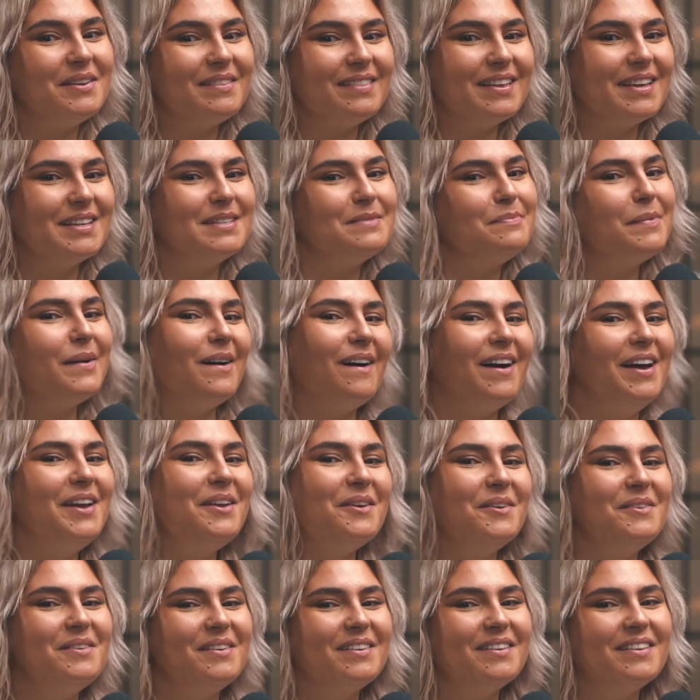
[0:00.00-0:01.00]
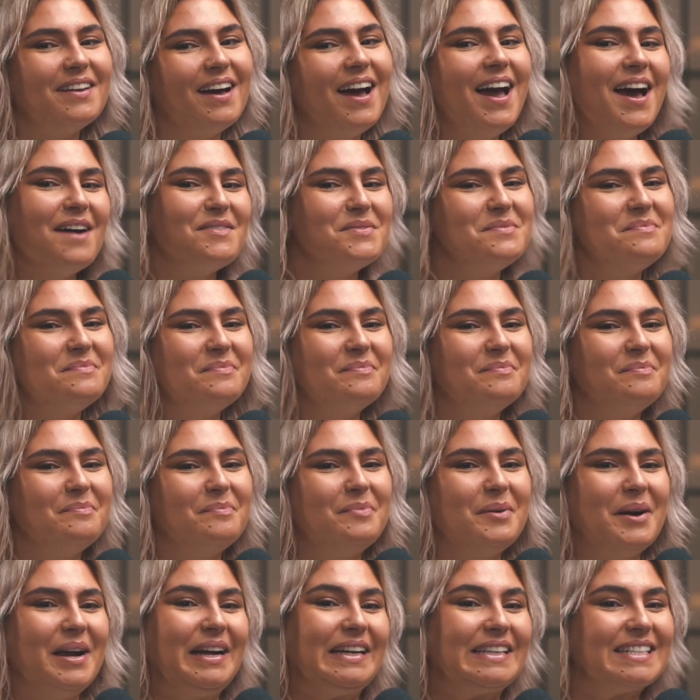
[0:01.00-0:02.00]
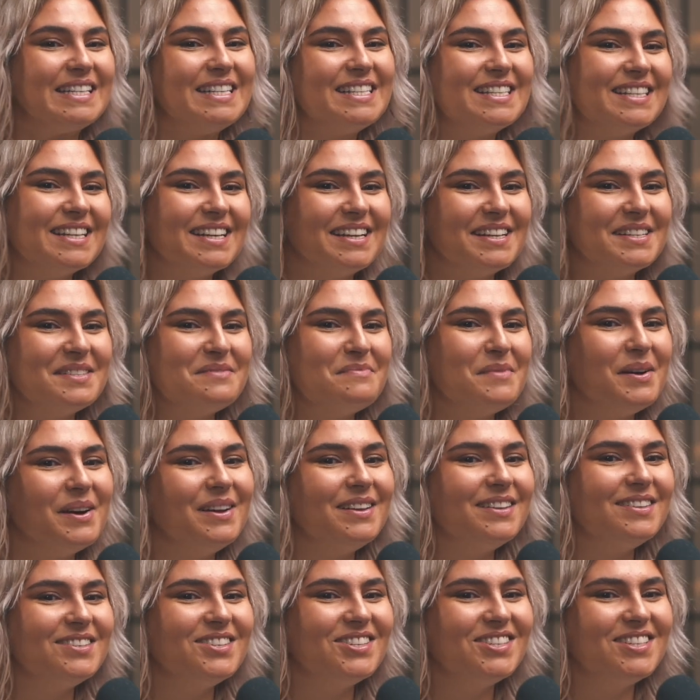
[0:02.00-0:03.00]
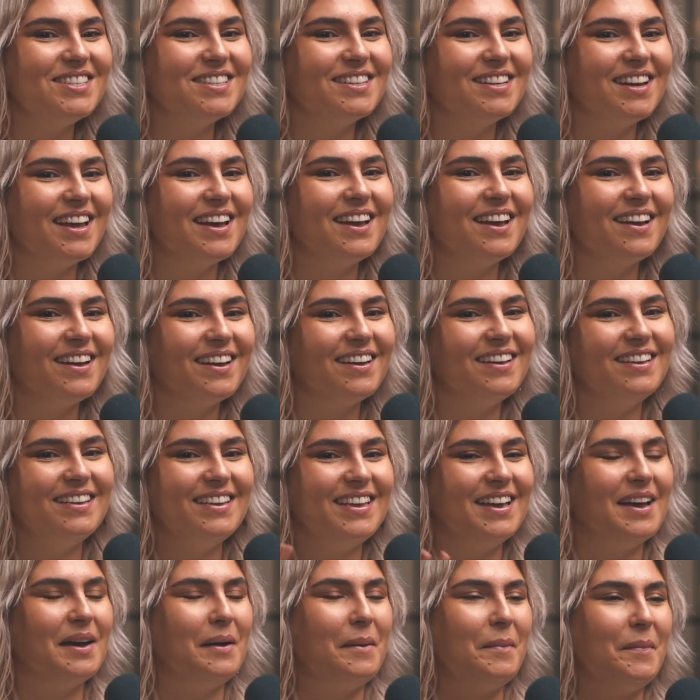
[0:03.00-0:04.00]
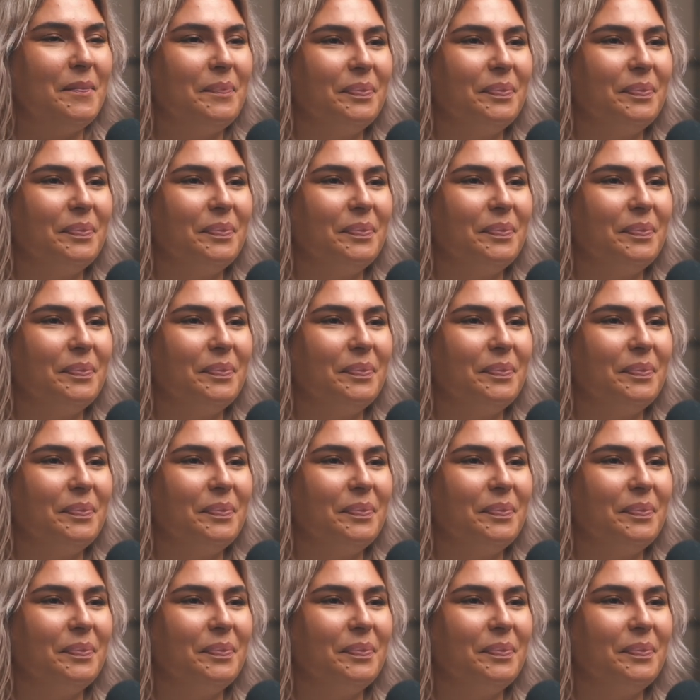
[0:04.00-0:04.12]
at this, but I haven't practiced it as much. Like, yeah,